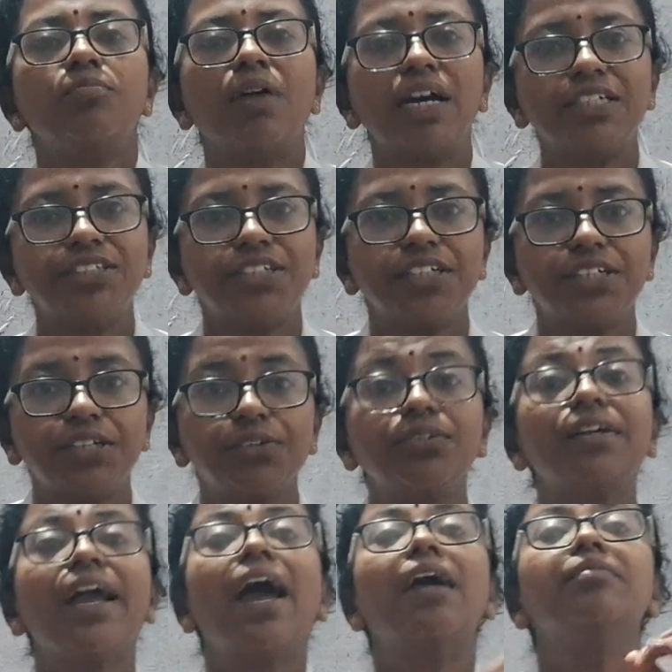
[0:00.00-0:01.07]

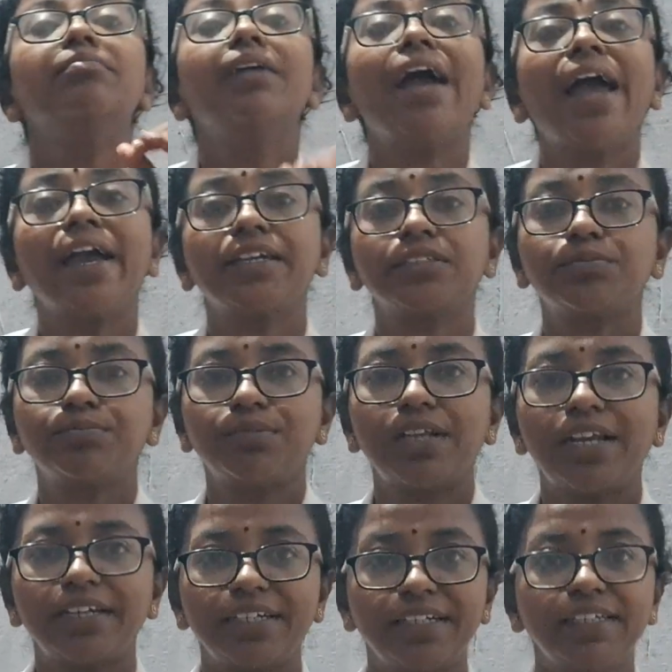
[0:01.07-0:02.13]
bijective can be
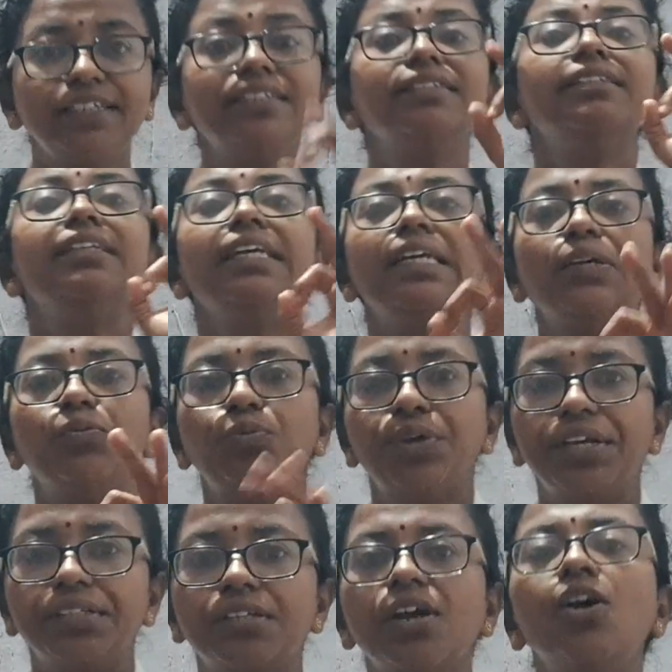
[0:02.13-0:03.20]
explained in three
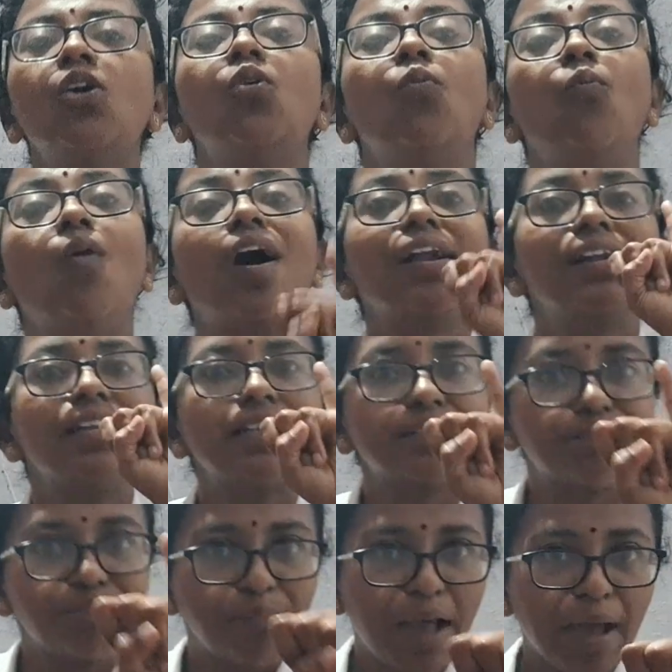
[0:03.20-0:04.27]
ways. One
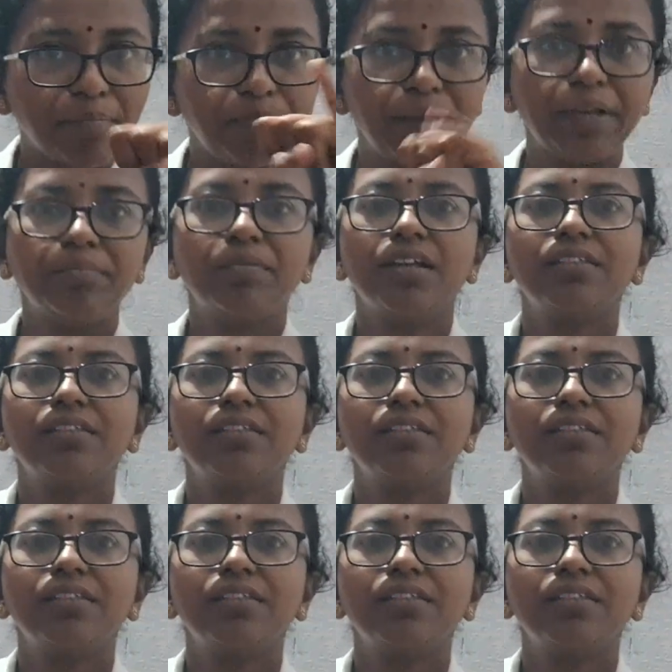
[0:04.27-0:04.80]
is mapping